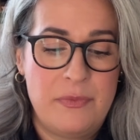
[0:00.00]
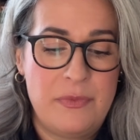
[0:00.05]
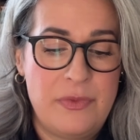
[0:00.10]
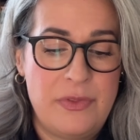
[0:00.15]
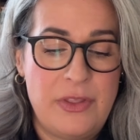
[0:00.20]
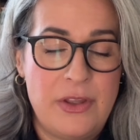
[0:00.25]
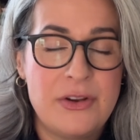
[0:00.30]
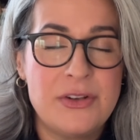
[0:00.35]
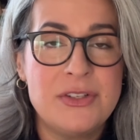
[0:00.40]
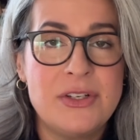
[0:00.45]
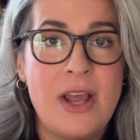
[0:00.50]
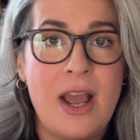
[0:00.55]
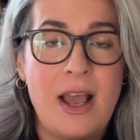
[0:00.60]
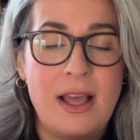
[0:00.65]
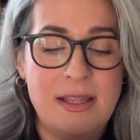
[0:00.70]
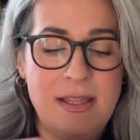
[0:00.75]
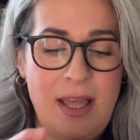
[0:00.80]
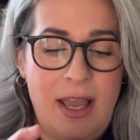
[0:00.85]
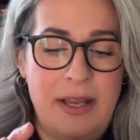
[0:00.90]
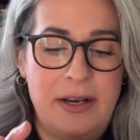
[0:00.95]
there's not a
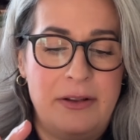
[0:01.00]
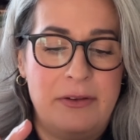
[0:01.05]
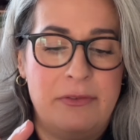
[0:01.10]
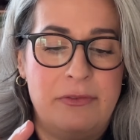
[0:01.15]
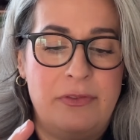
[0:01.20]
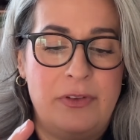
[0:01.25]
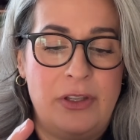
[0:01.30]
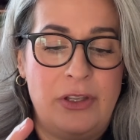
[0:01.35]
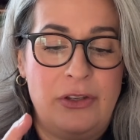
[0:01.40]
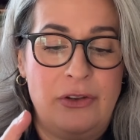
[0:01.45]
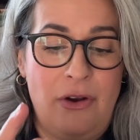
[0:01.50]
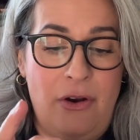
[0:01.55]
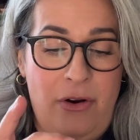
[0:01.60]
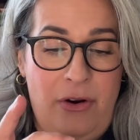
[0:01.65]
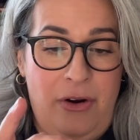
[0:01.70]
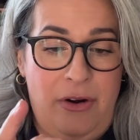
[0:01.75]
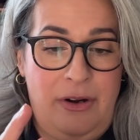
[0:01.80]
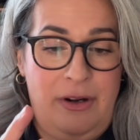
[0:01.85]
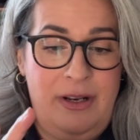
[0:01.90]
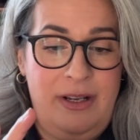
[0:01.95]
lot of
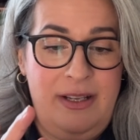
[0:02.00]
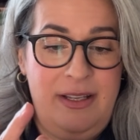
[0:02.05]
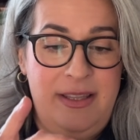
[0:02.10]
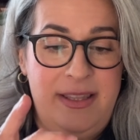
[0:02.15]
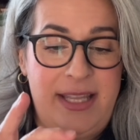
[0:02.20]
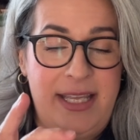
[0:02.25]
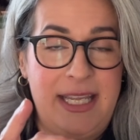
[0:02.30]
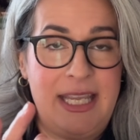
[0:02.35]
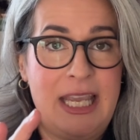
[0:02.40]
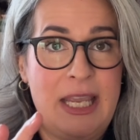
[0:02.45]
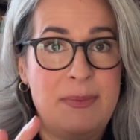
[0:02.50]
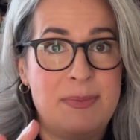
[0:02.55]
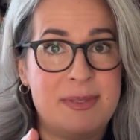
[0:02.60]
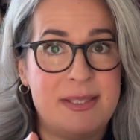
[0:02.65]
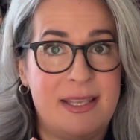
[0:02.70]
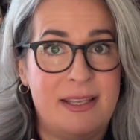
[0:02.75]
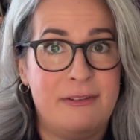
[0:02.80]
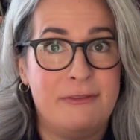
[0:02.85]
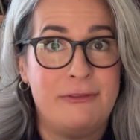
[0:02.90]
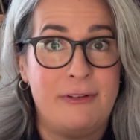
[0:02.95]
yarn that keeps
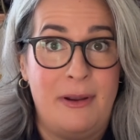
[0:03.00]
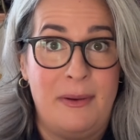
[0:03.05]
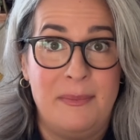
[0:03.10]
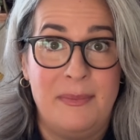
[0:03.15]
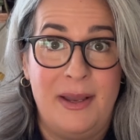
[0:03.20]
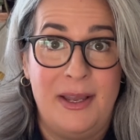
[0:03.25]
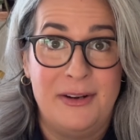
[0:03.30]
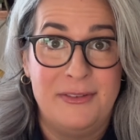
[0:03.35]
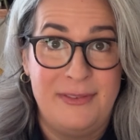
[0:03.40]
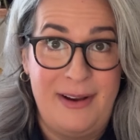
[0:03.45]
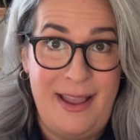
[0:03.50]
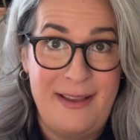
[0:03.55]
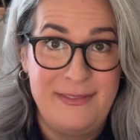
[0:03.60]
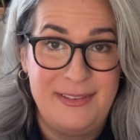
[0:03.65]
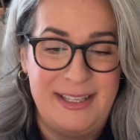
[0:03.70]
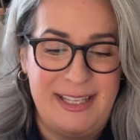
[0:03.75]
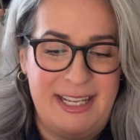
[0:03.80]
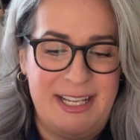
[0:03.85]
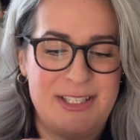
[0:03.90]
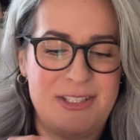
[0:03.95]
it from
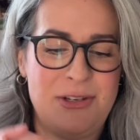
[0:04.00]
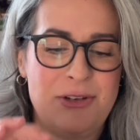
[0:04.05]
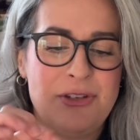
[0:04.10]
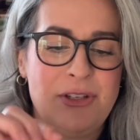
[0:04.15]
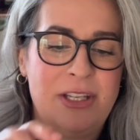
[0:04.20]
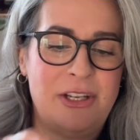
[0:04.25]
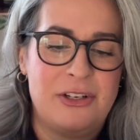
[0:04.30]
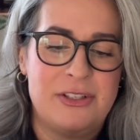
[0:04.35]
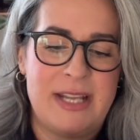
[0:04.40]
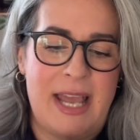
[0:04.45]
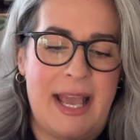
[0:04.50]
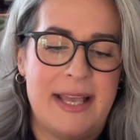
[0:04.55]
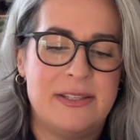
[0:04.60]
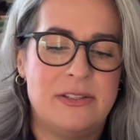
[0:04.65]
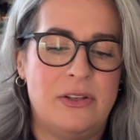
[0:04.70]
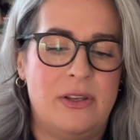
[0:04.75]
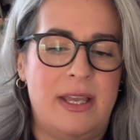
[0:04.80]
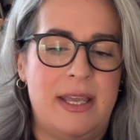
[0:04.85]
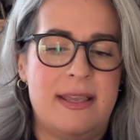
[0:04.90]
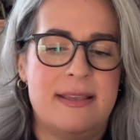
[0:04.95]
unraveling, because usually your
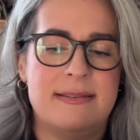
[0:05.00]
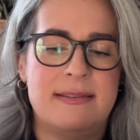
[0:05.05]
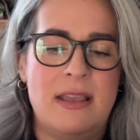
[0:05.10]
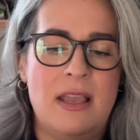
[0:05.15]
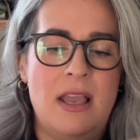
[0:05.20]
tassel is